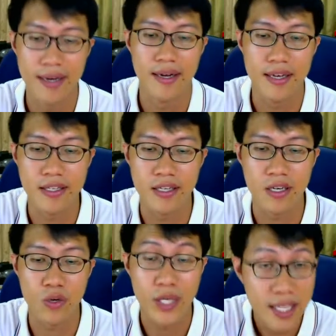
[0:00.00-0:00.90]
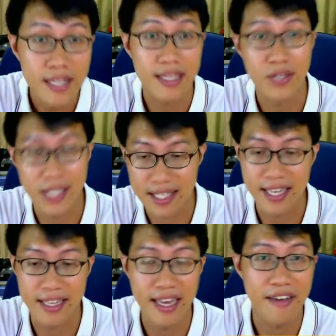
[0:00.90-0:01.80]
The question tells us that
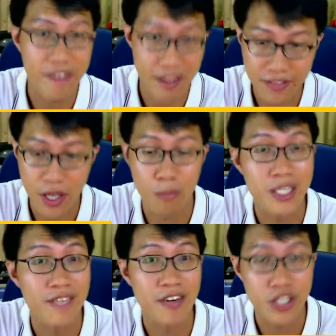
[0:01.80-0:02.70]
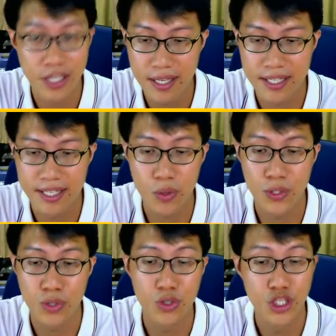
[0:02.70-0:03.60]
ff, the composite function, is equals
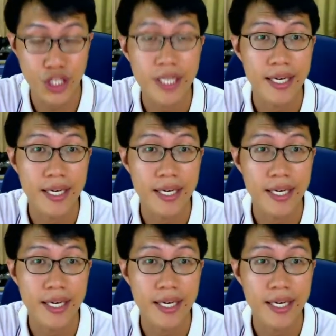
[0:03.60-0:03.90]
to g,